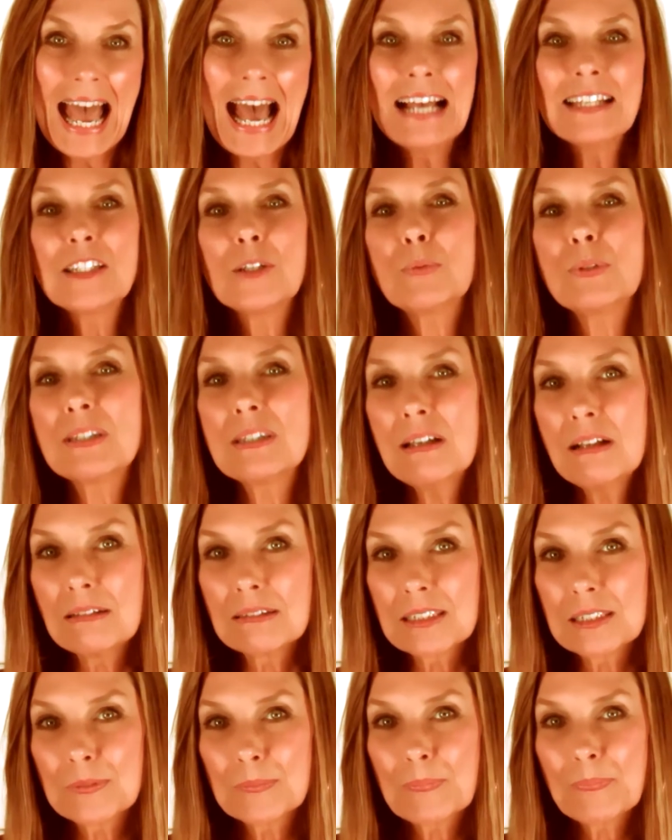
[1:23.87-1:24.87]
As a
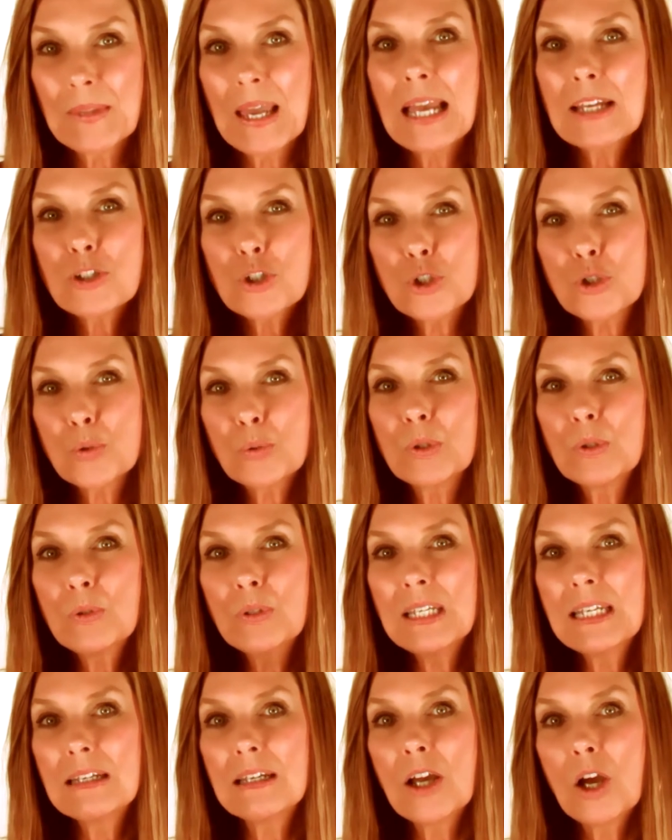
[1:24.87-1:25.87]
result, I
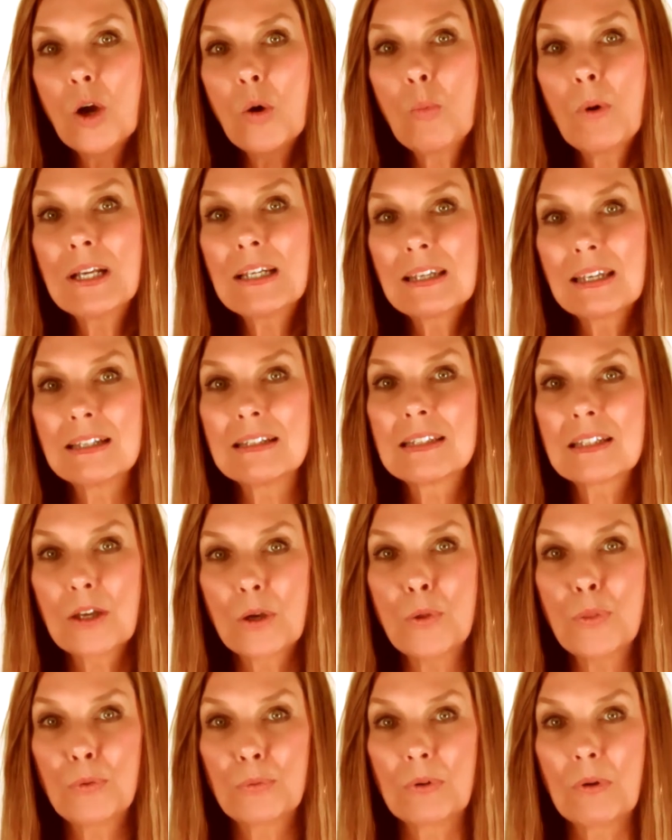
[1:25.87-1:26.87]
truly know what kids
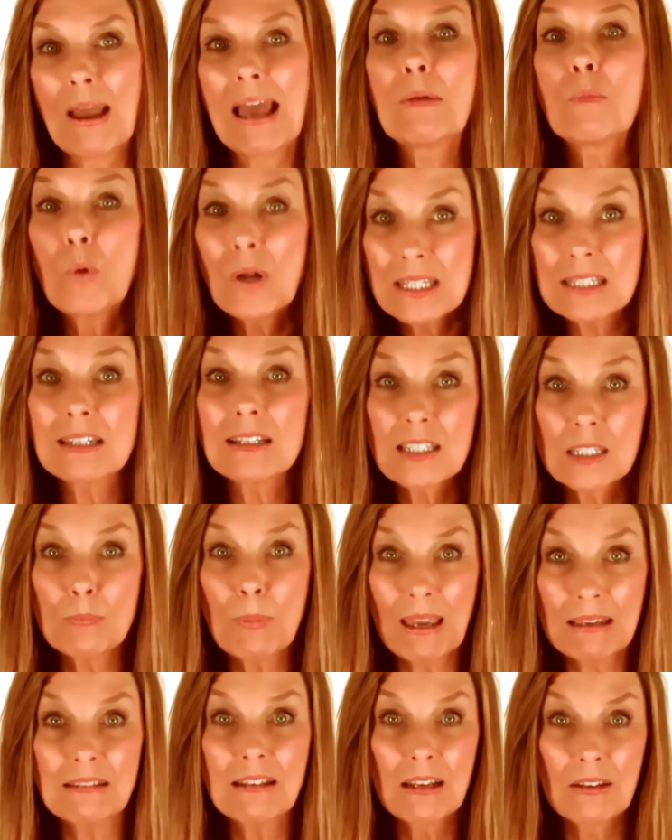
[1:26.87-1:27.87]
go through and what's
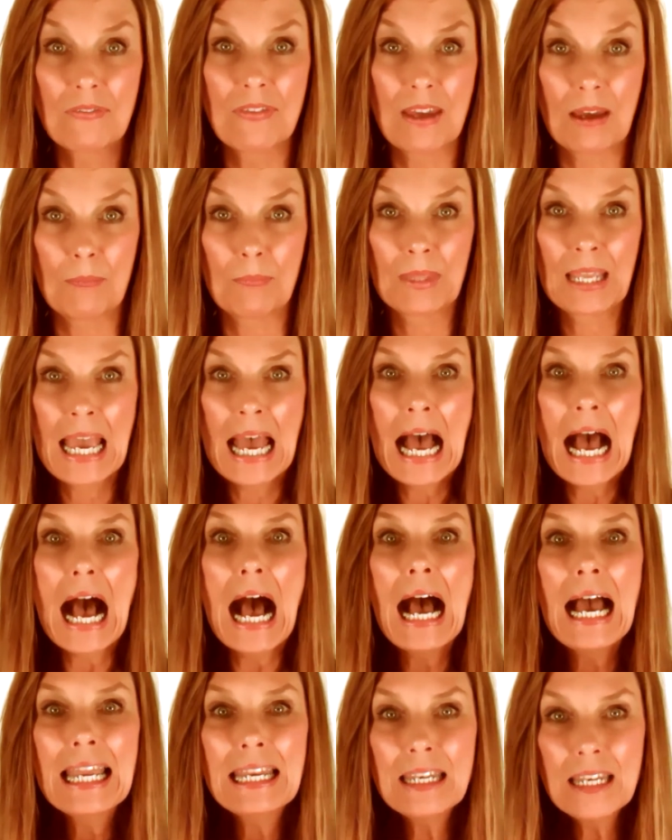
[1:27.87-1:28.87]
expected of them.
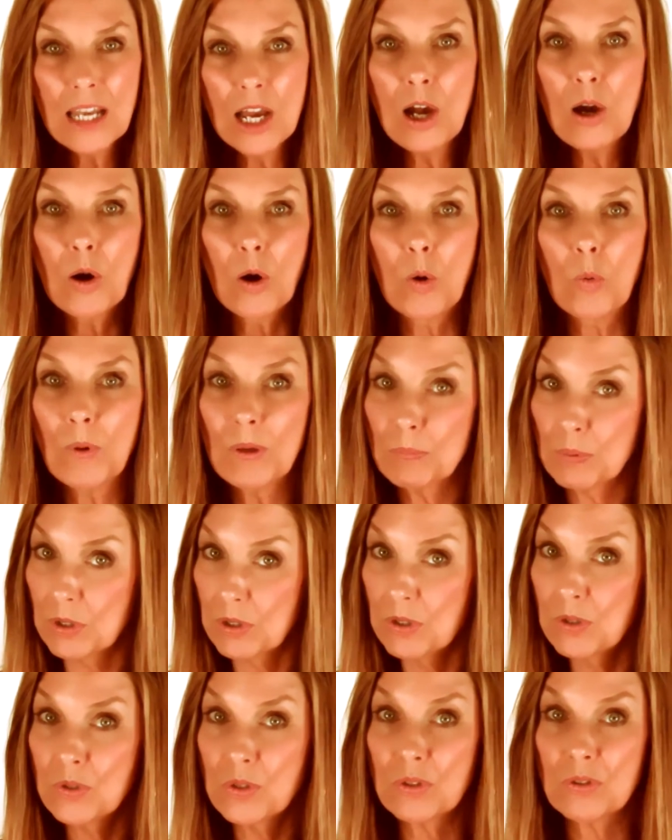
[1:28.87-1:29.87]
I know what
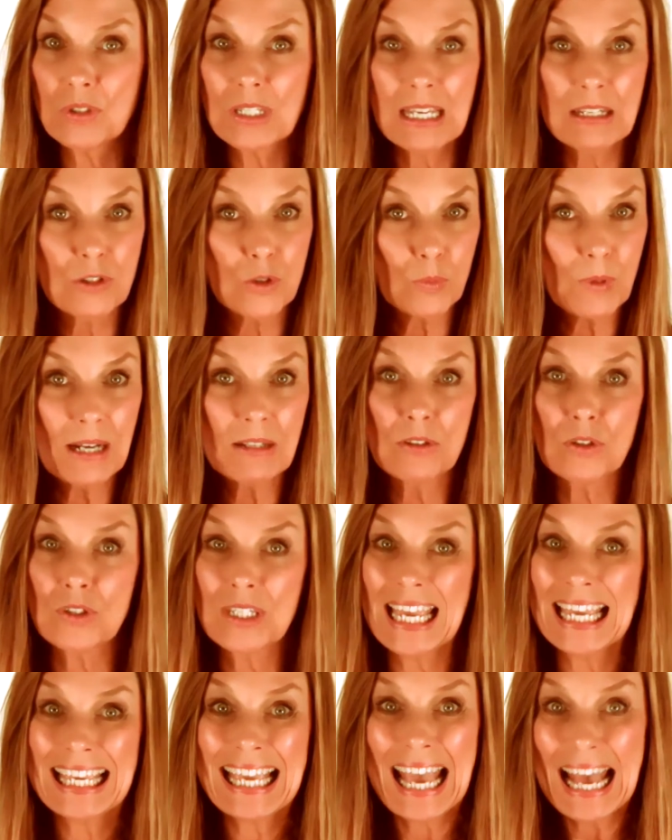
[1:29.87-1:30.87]
producers and
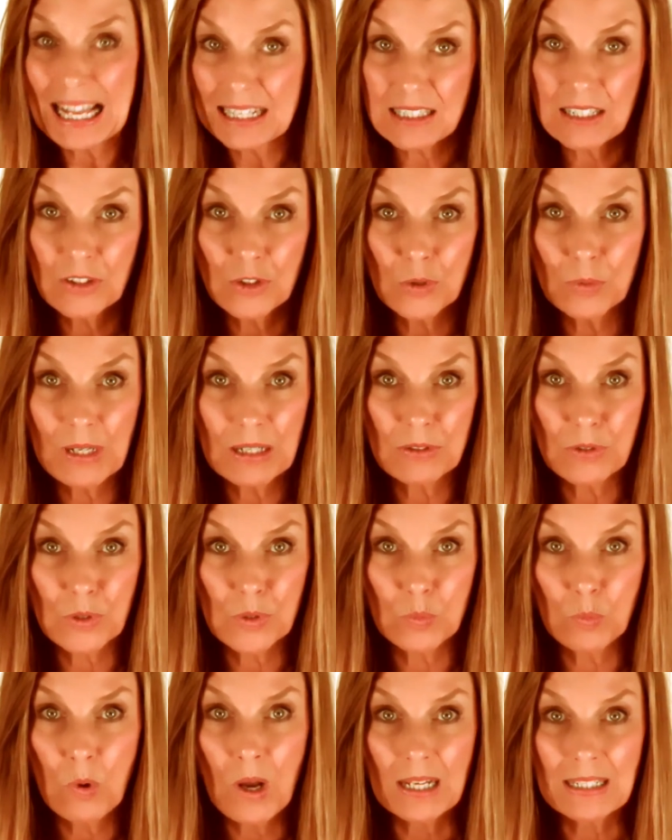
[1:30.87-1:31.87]
directors and casting
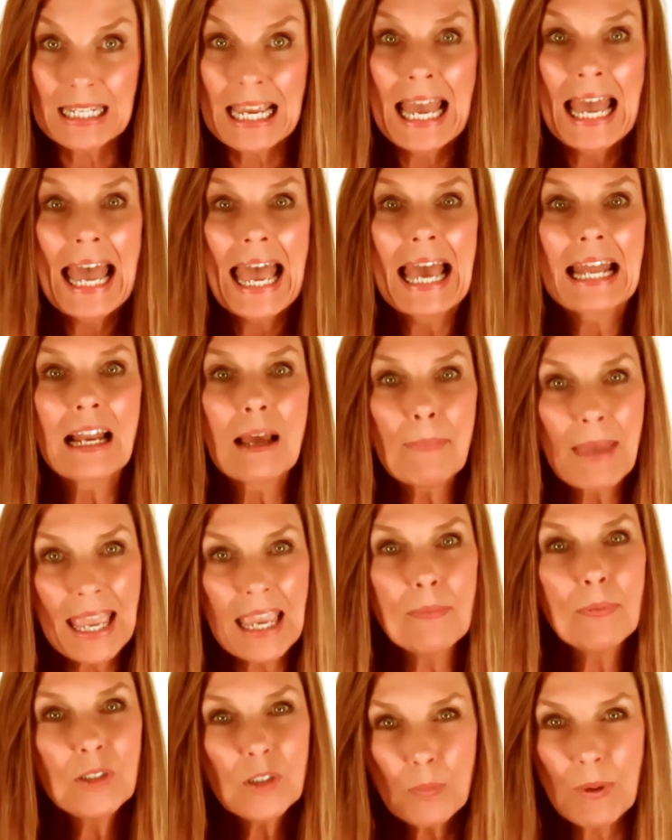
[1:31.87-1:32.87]
directors want, and I'm
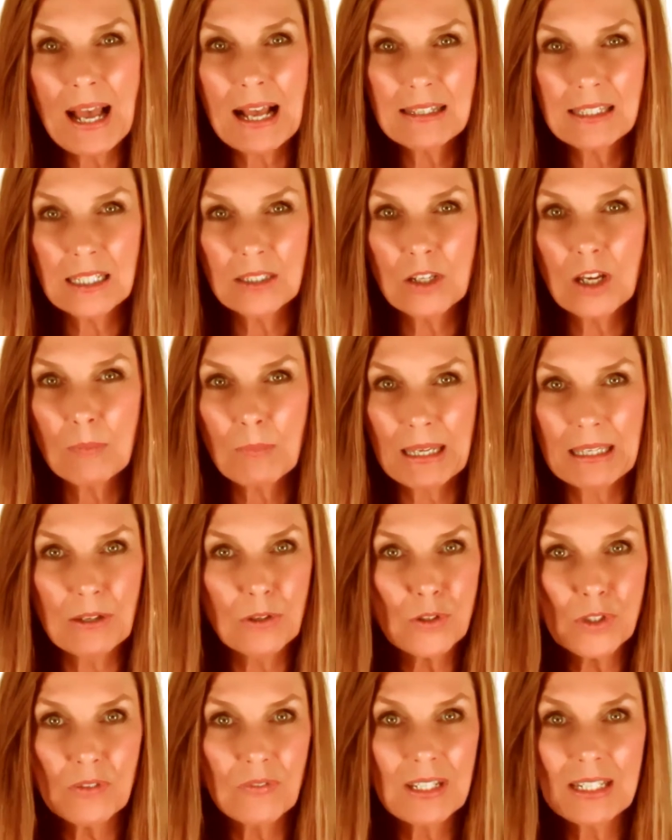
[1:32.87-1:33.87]
able to pass along my
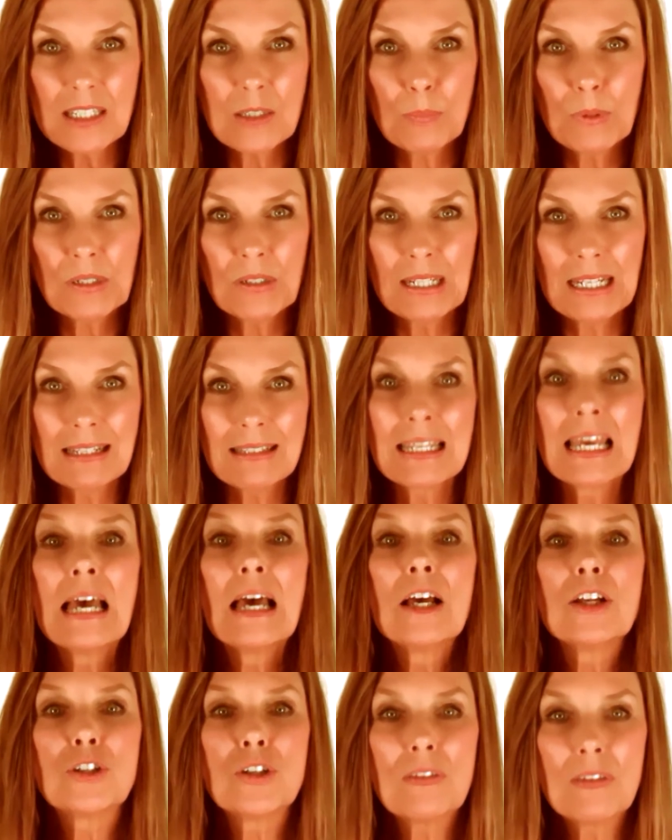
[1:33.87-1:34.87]
years of experience
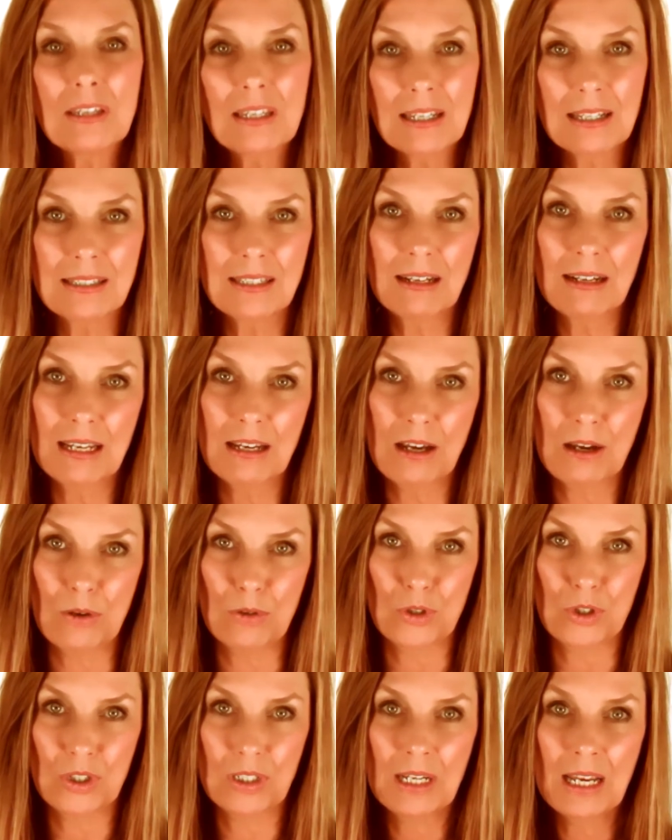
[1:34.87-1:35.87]
to the kids that I
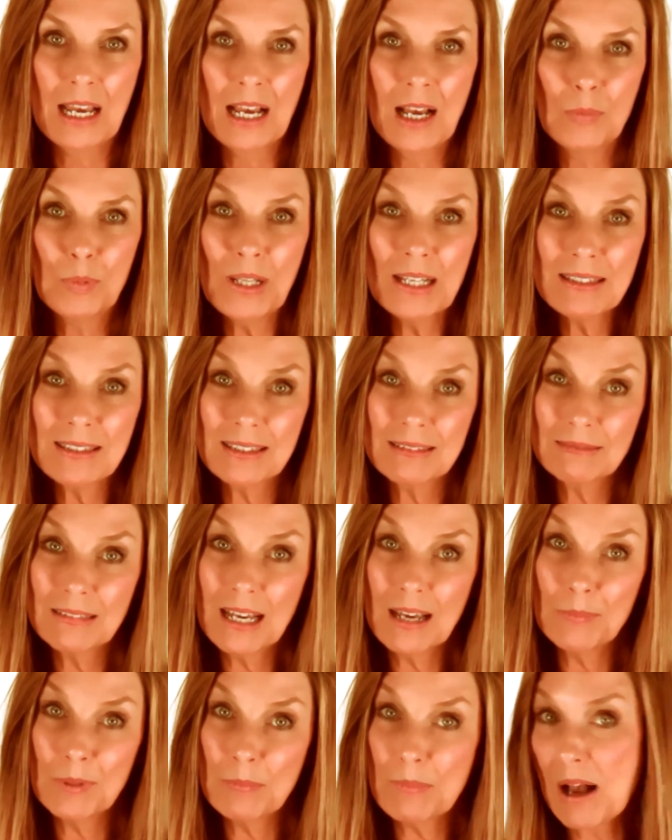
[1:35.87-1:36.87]
coach. Plus,
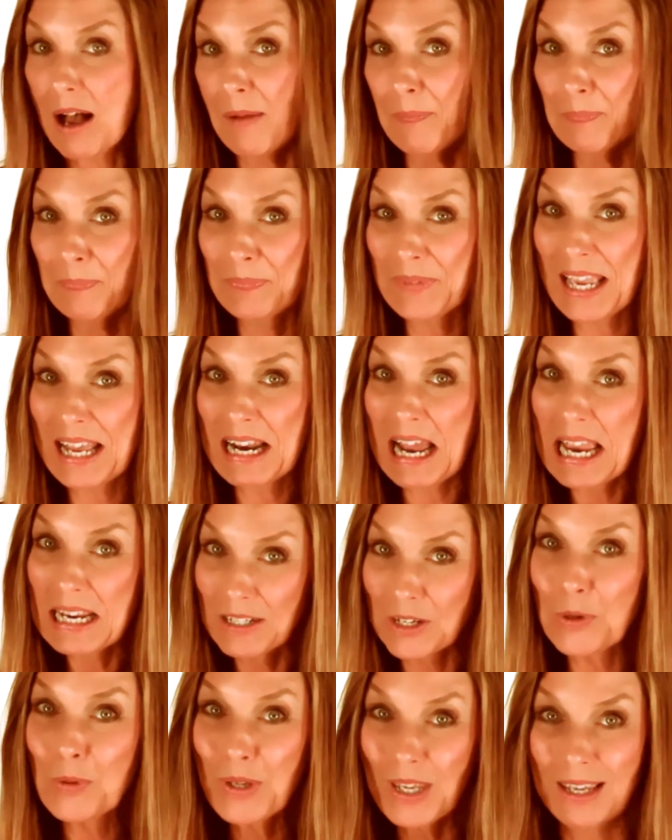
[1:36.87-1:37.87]
I'm a mom, and I
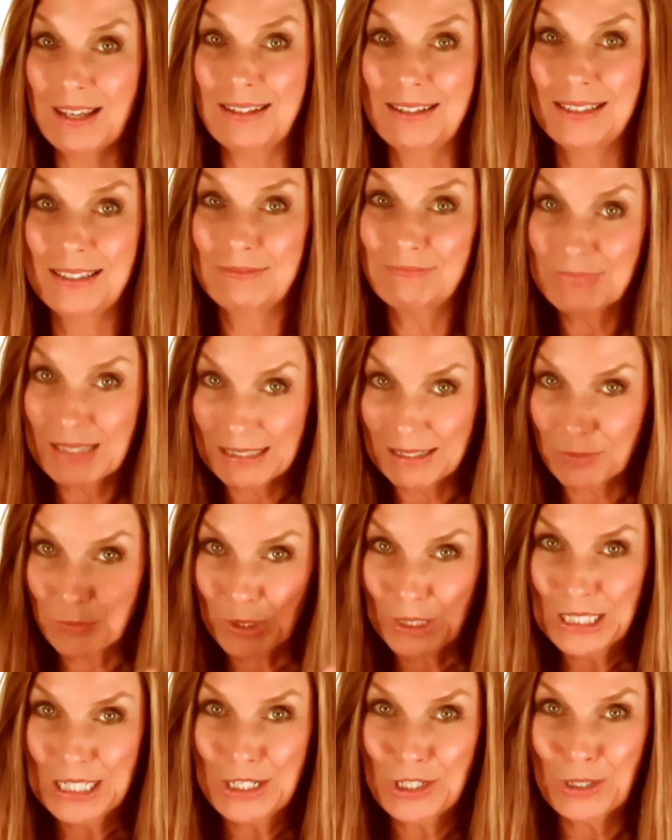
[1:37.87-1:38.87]
know kids, and I
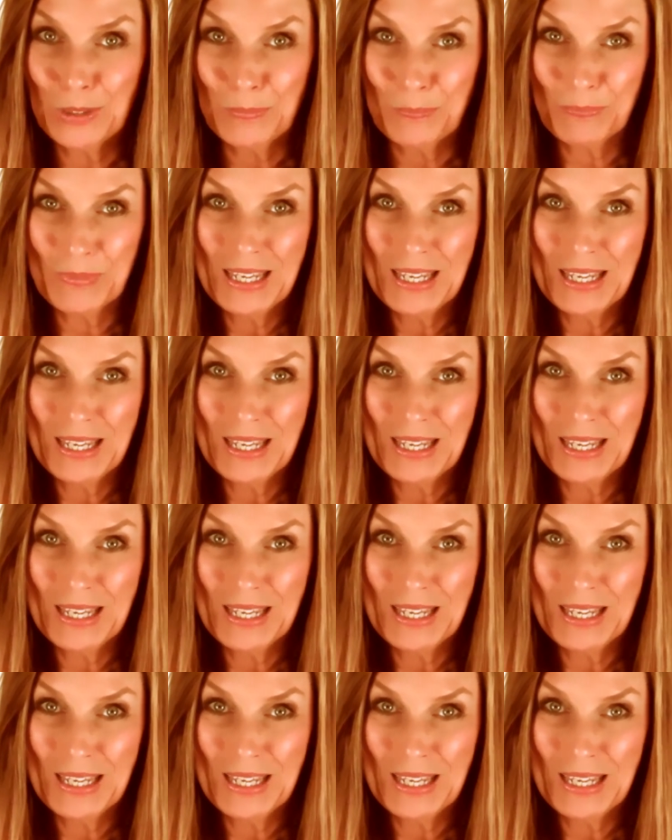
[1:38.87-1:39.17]
really do.